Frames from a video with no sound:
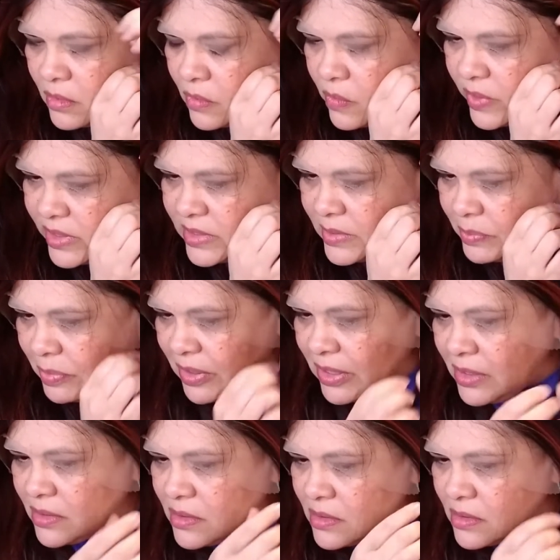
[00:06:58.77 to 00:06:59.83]

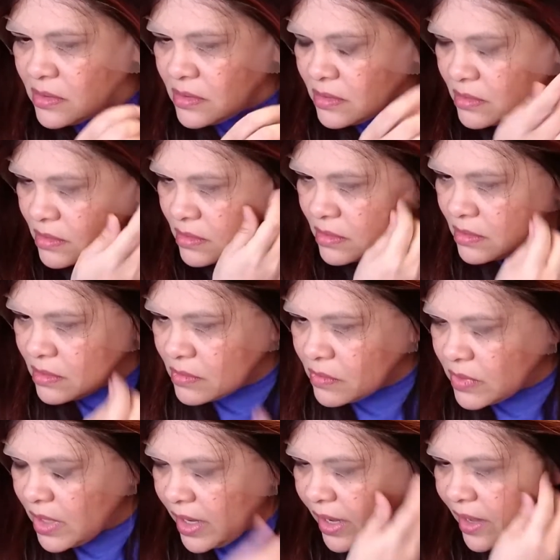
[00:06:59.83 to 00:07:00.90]
wispies
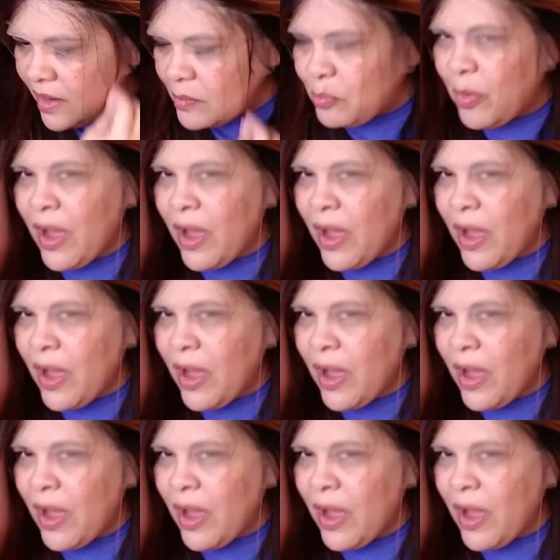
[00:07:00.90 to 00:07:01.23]
when I had